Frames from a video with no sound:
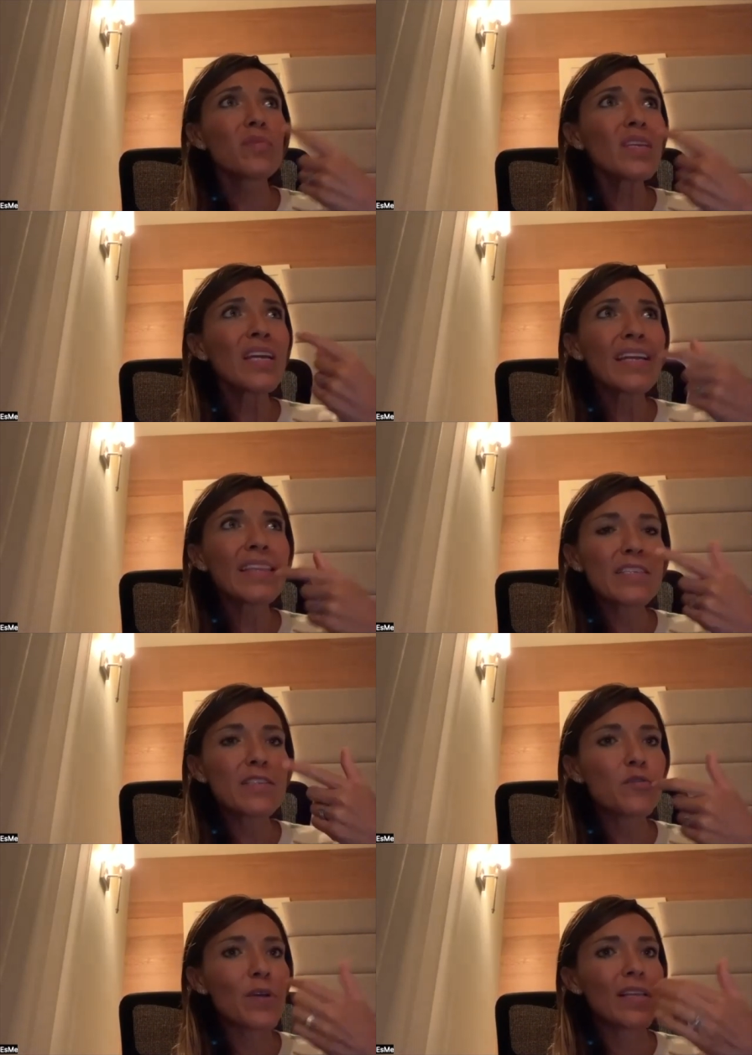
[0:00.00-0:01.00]
and the
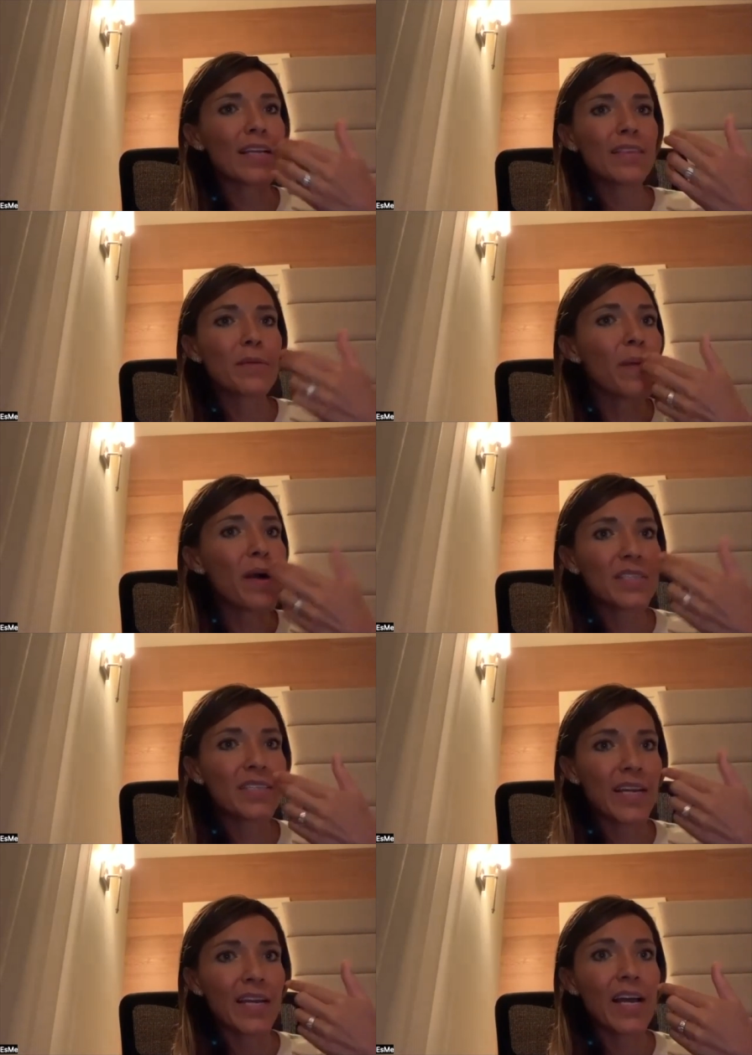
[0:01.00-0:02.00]
stretch like the marks
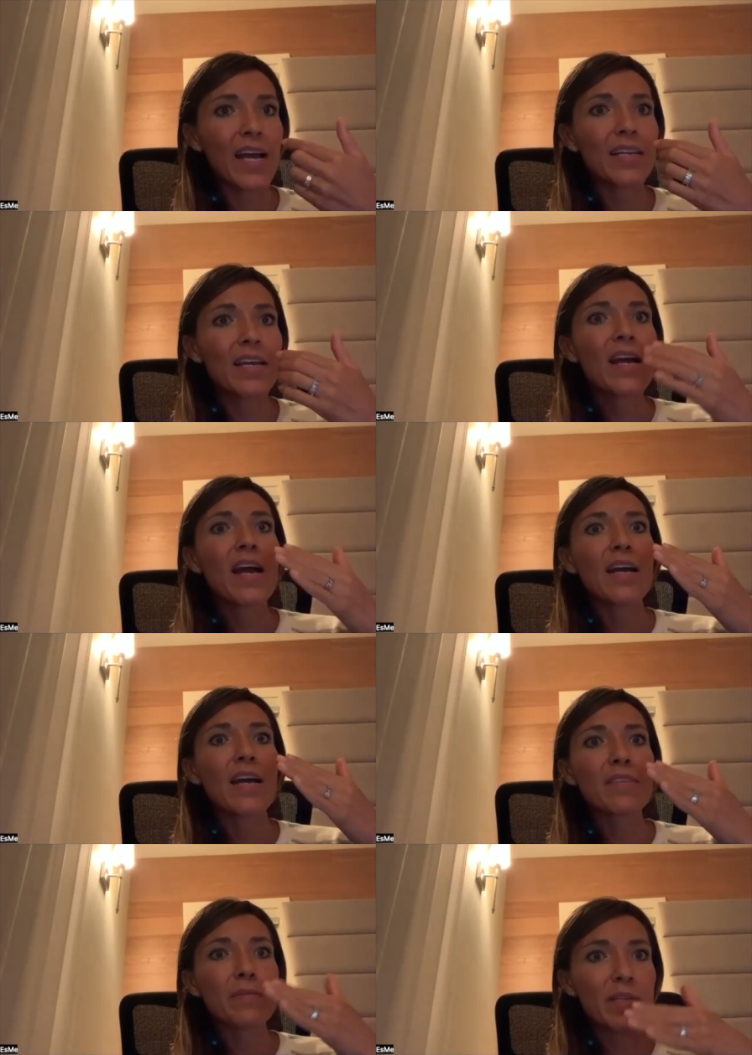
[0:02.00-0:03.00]
that i had
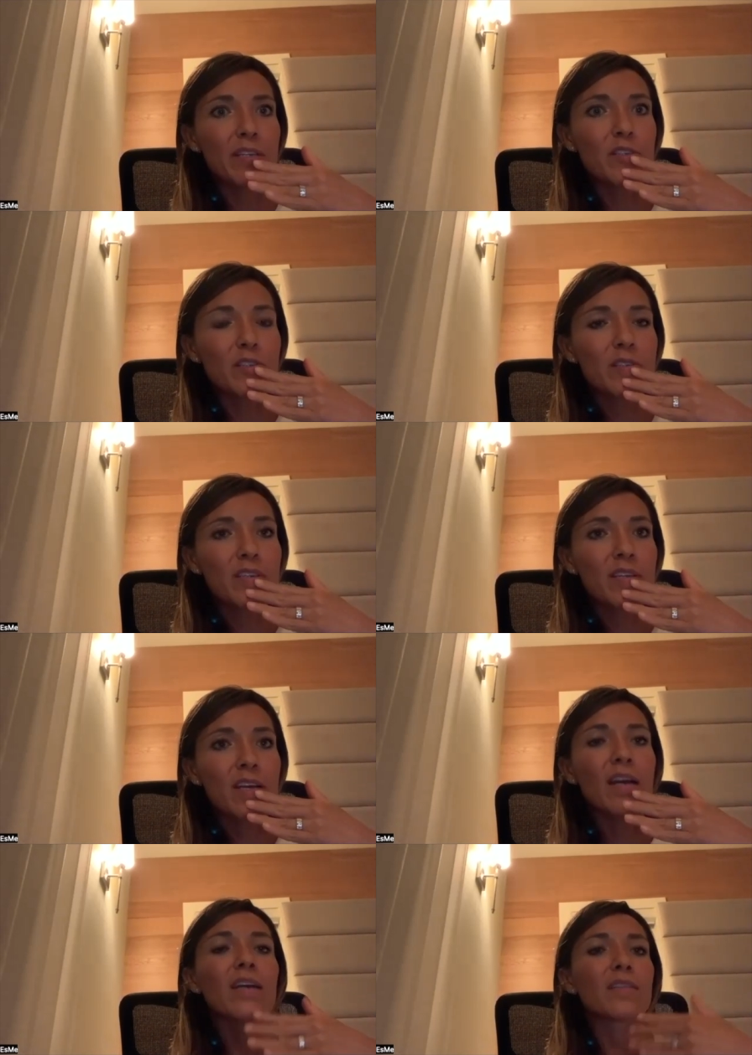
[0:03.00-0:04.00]
had diminished
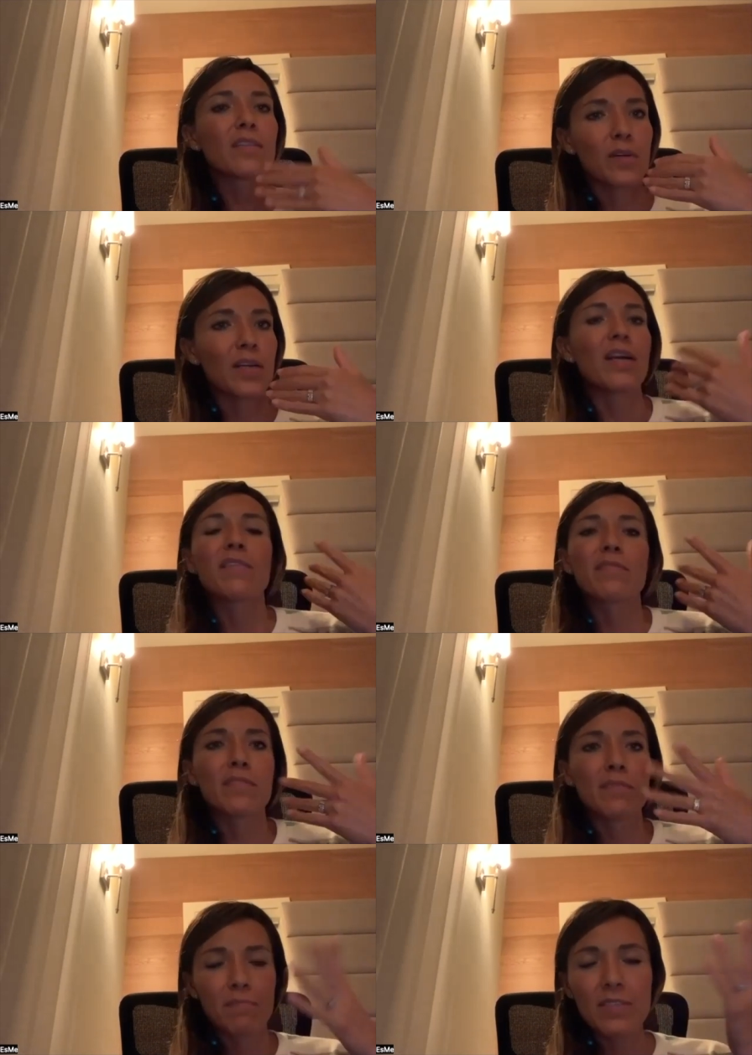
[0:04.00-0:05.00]
i know i have
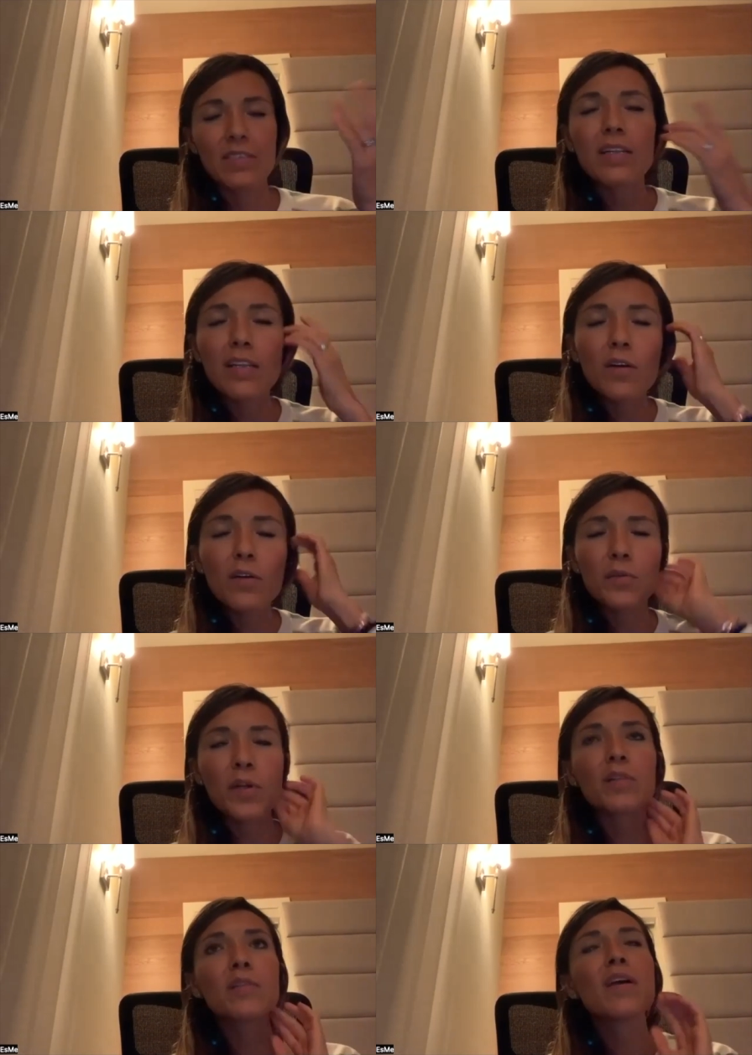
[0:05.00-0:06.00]
still a long
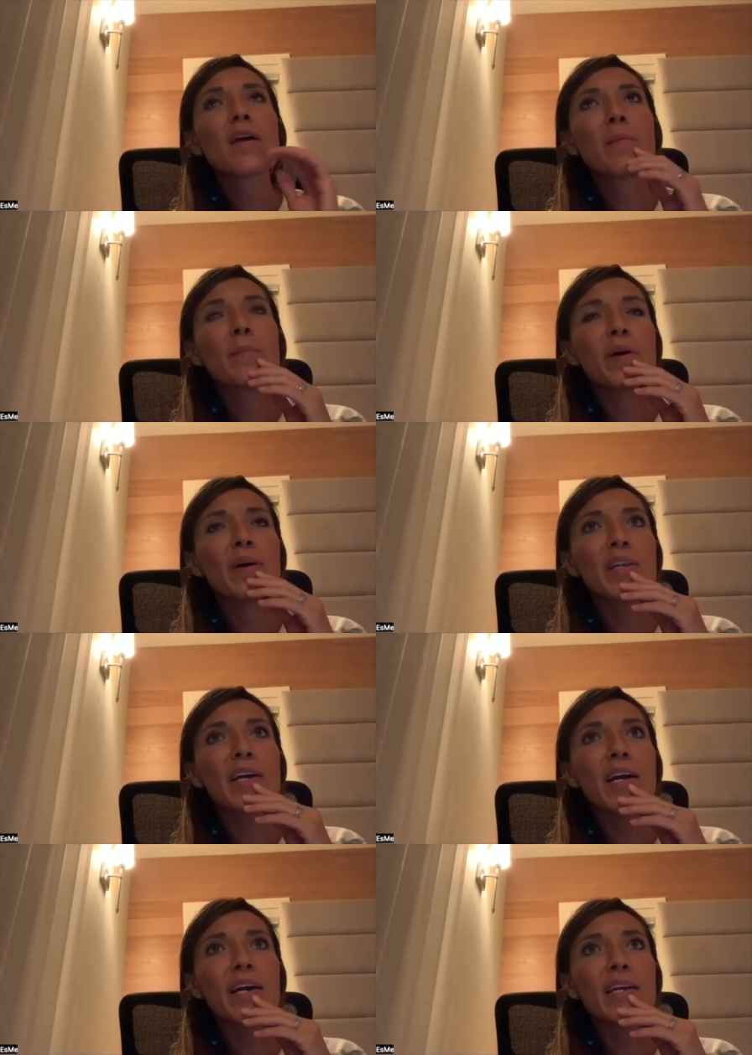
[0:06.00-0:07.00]
run but
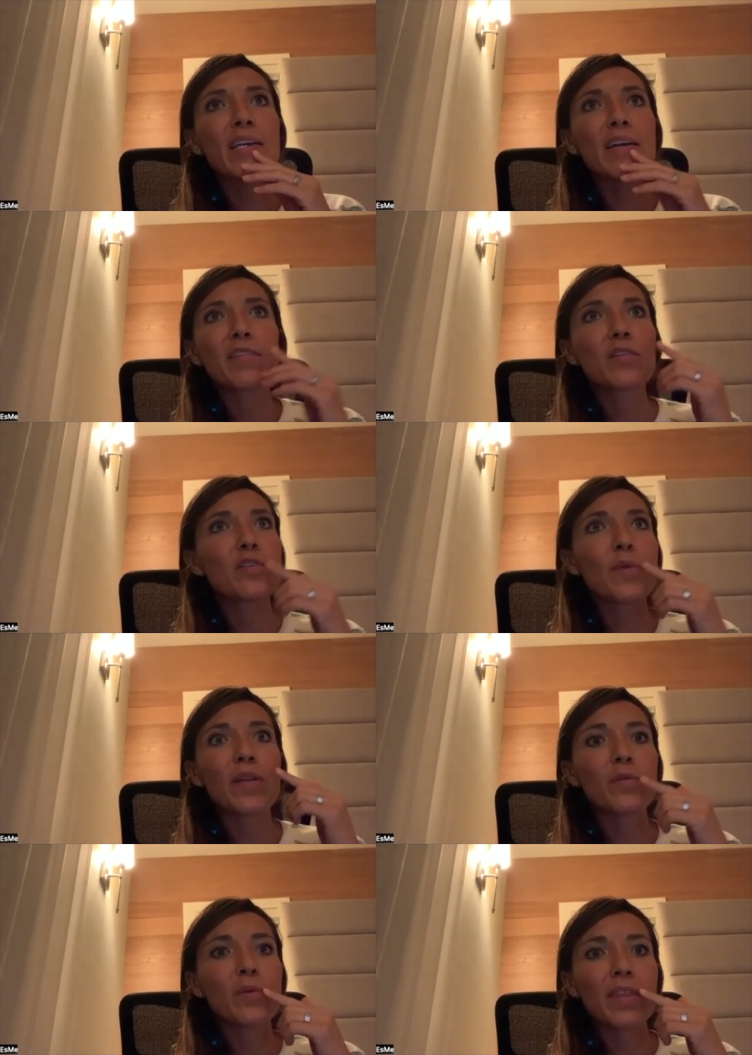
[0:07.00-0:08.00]
i i noticed
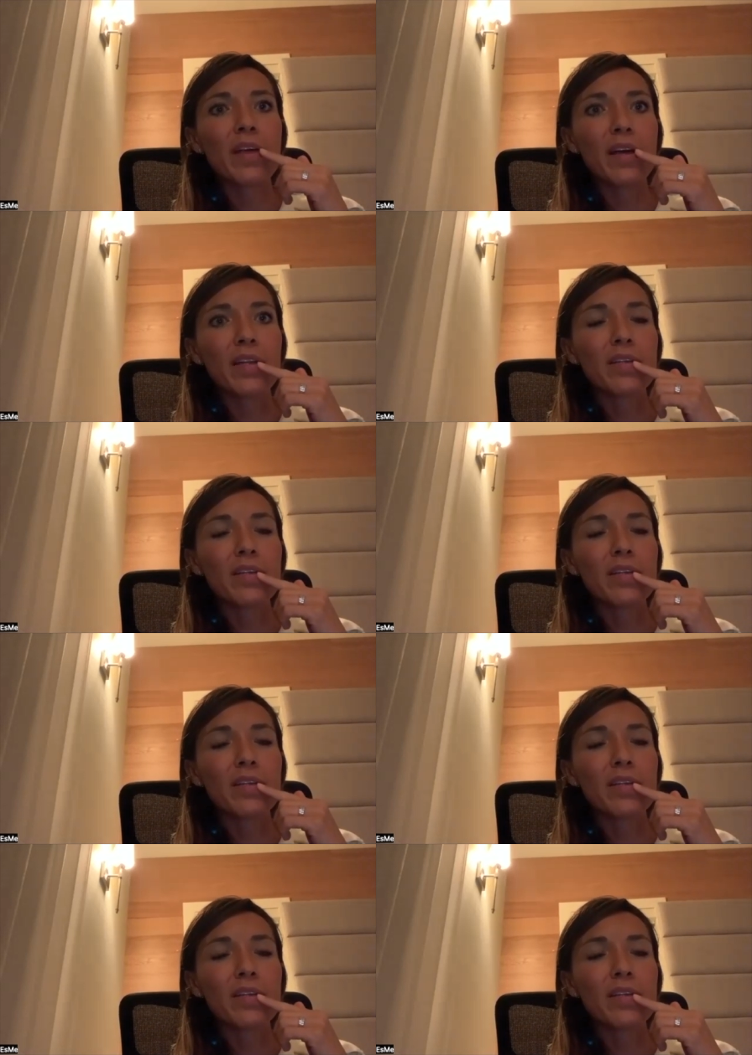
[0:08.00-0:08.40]
right away that